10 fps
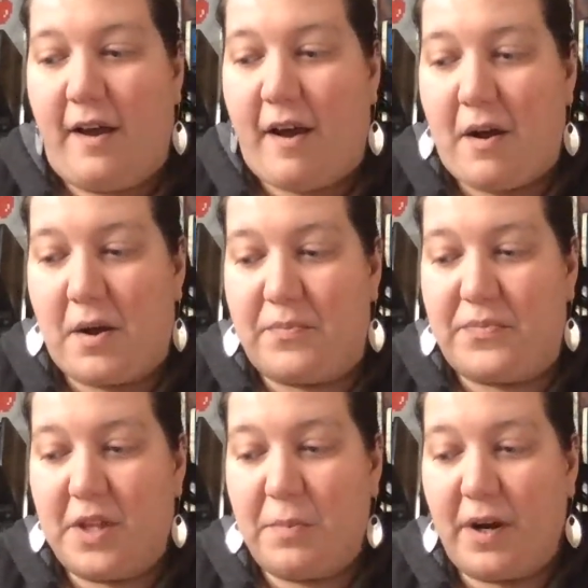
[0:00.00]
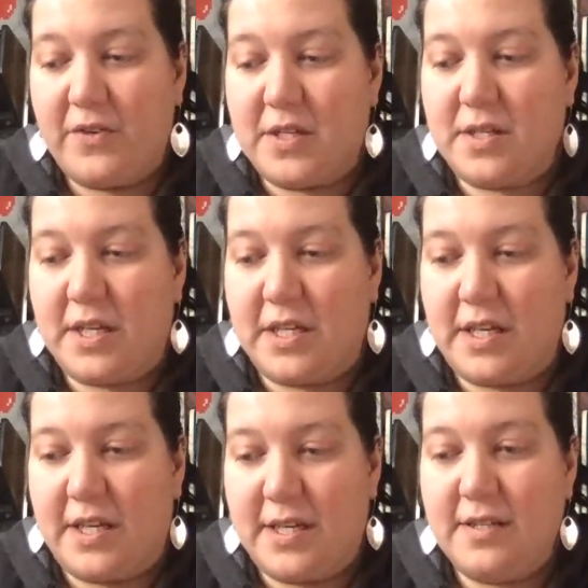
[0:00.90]
The other part of it is
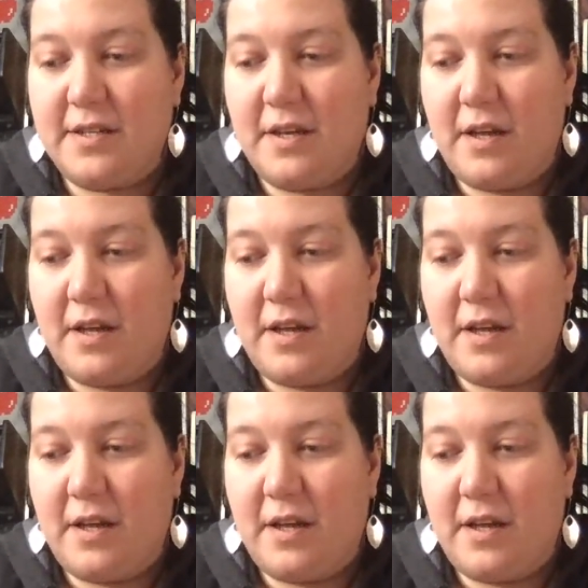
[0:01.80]
it is